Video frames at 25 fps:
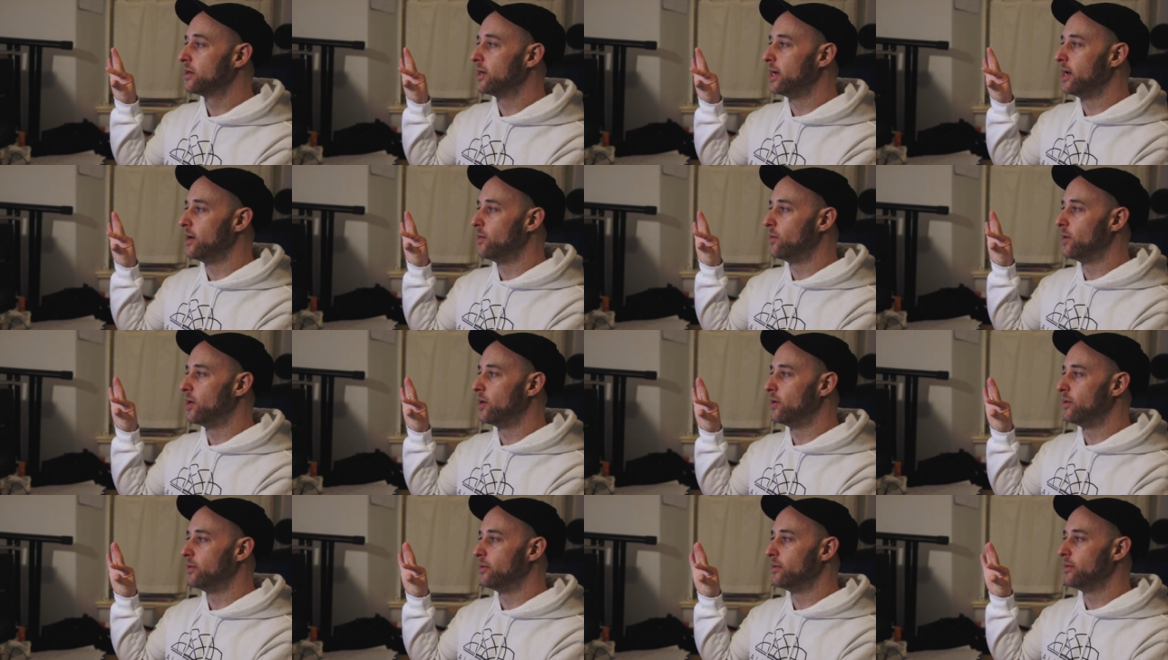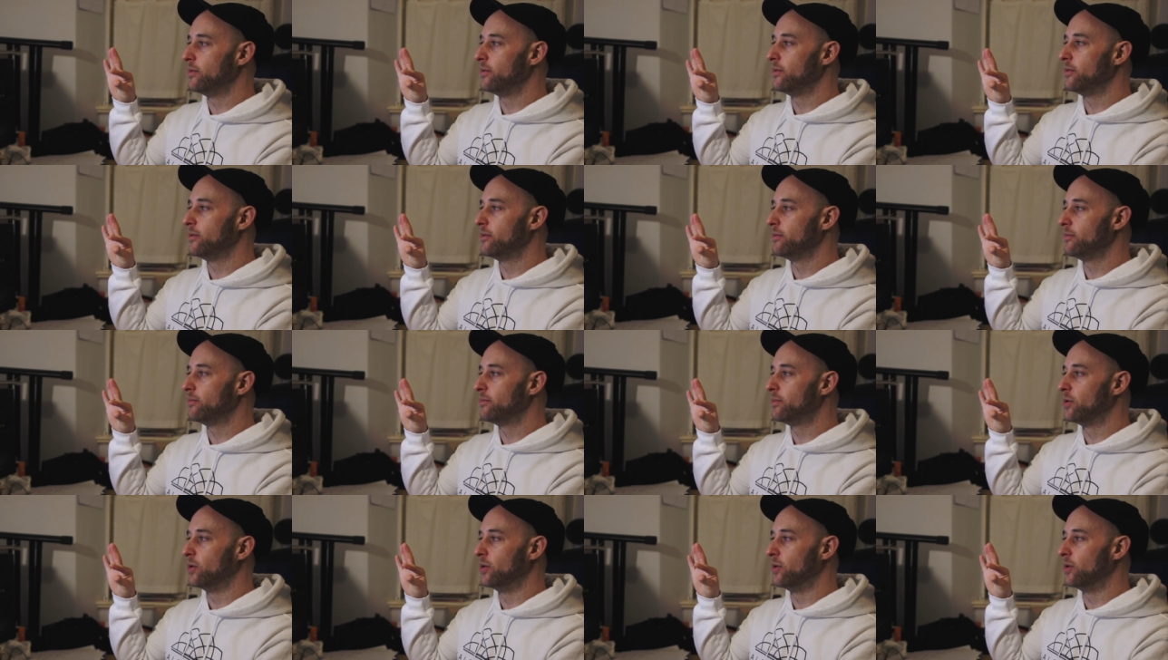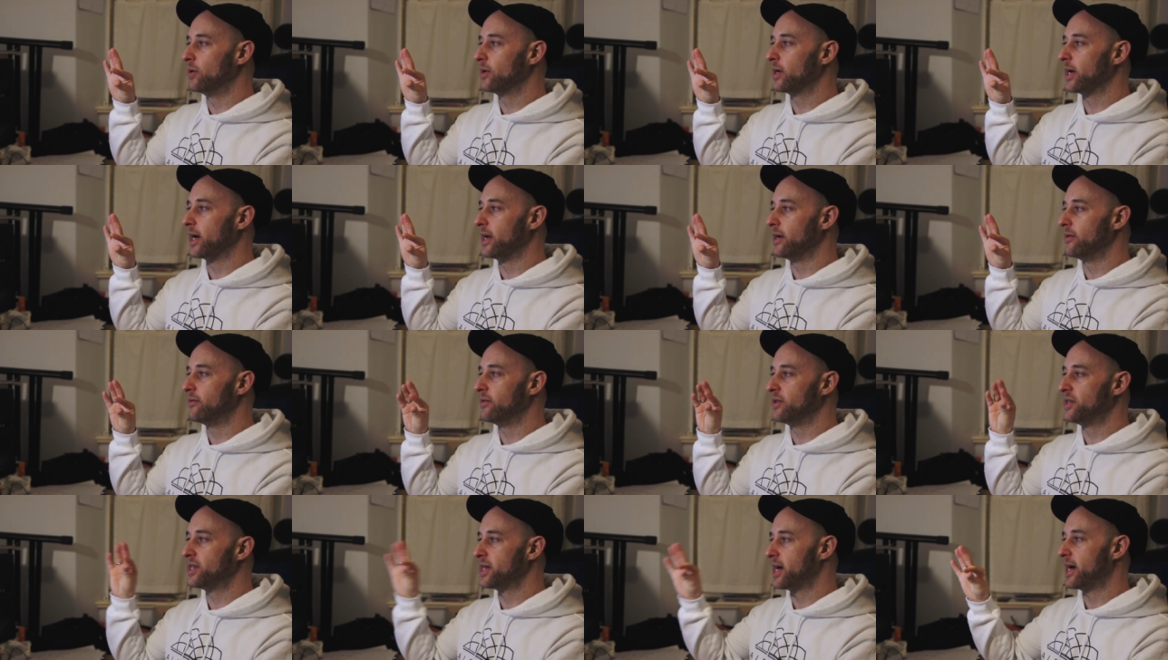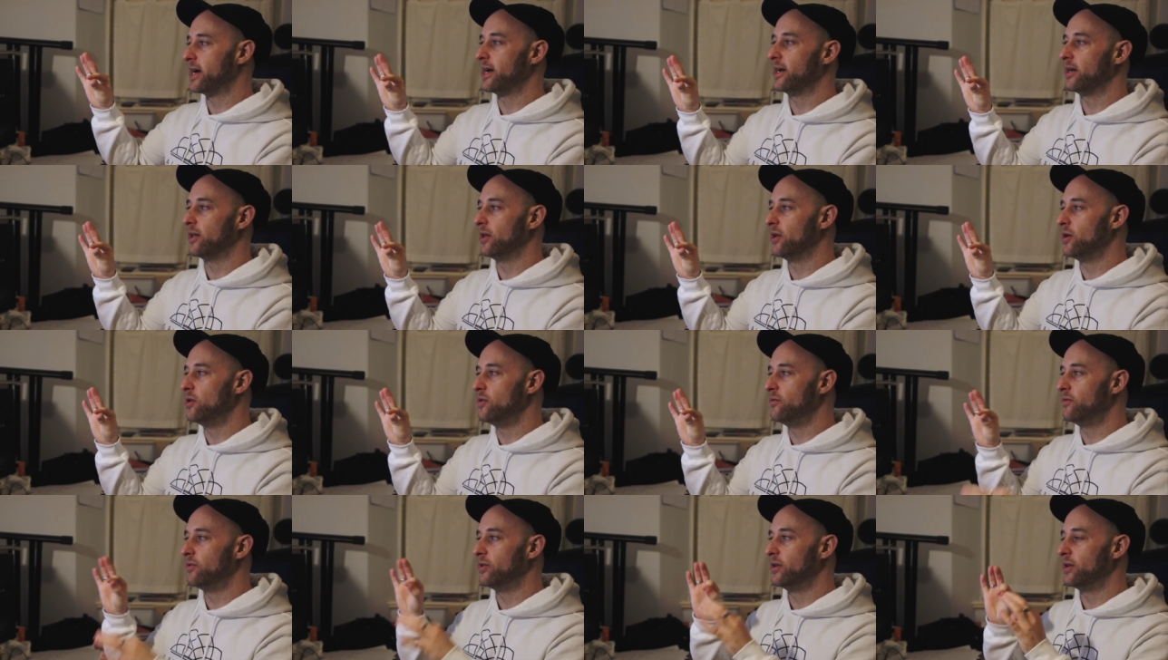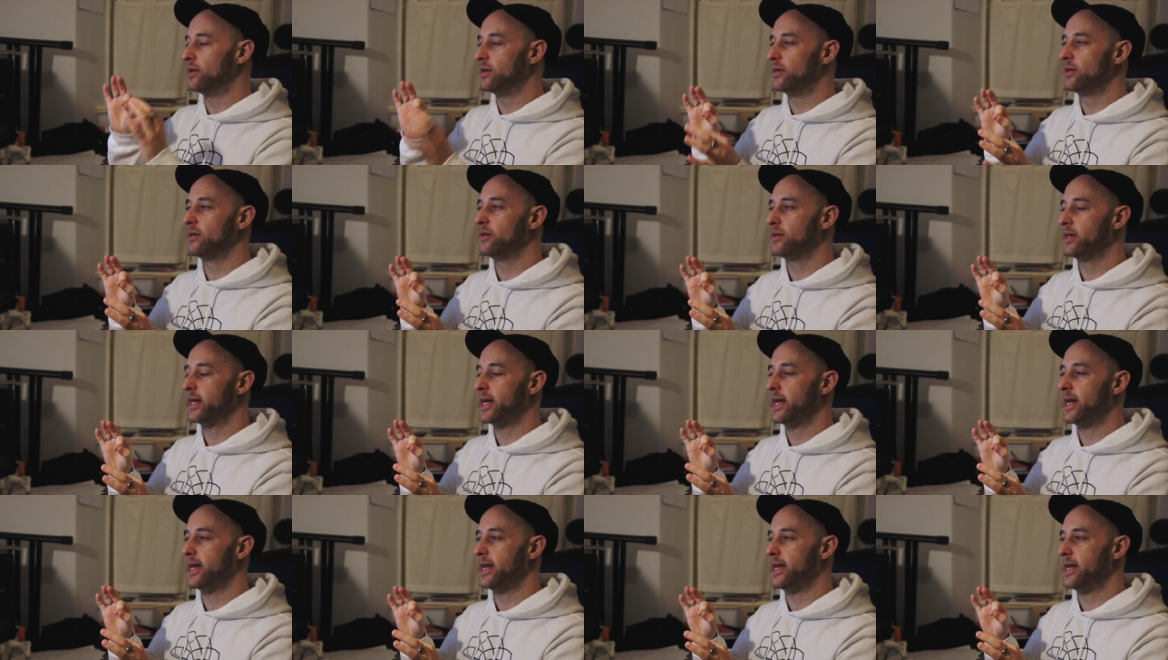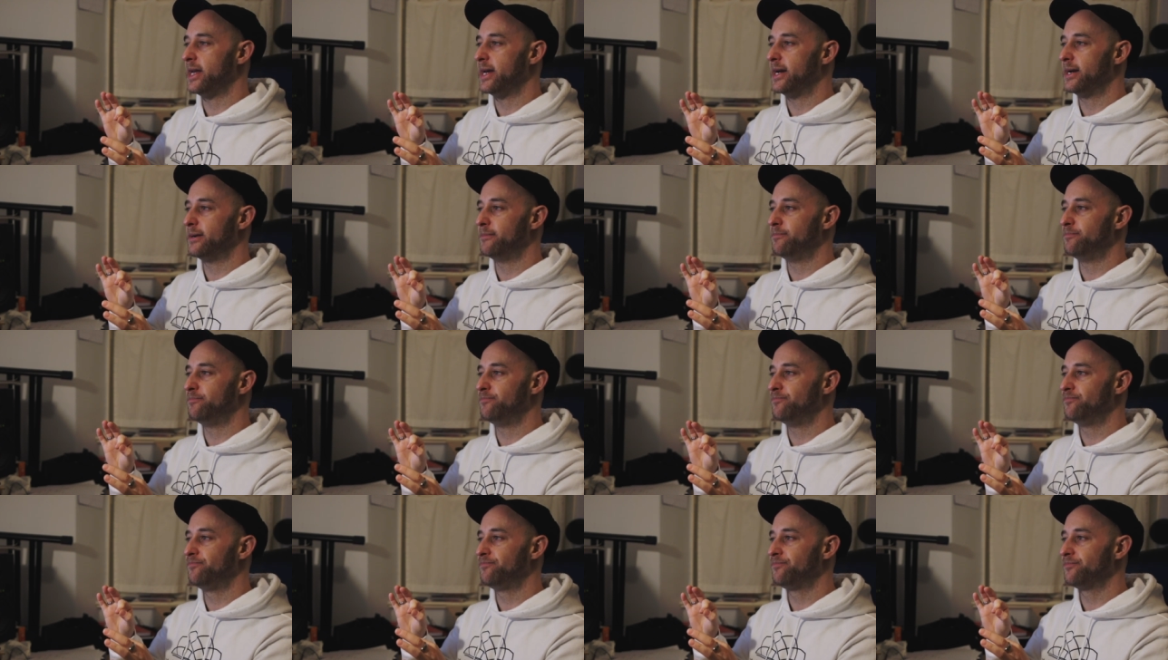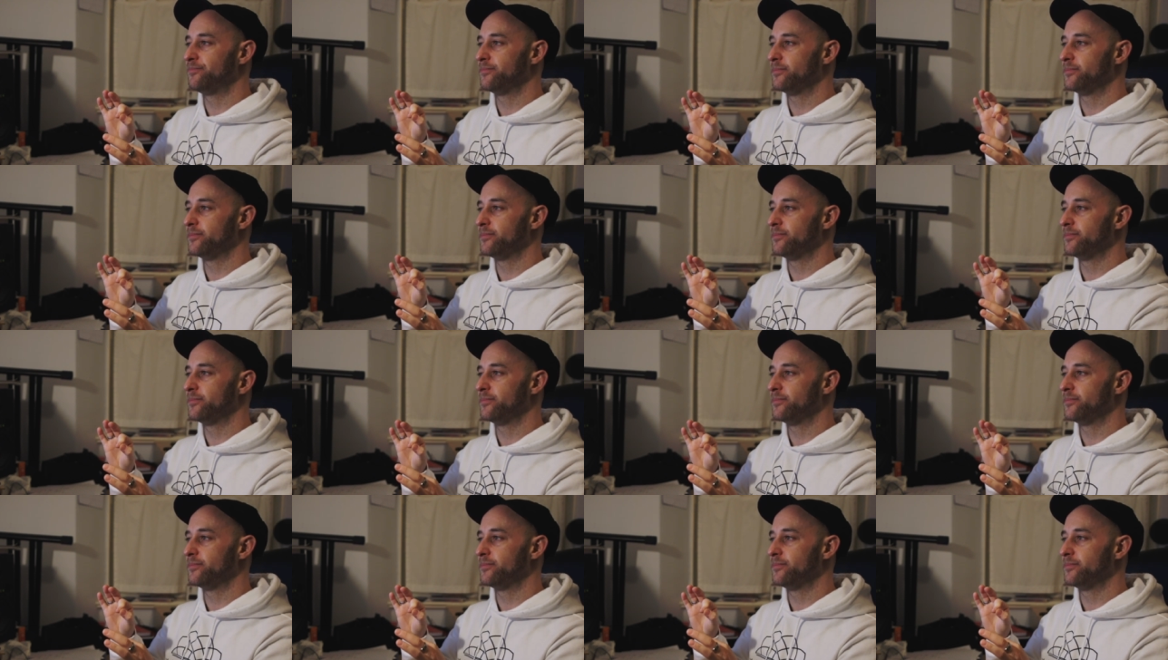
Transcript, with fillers: it won't put kind of a title over a a um,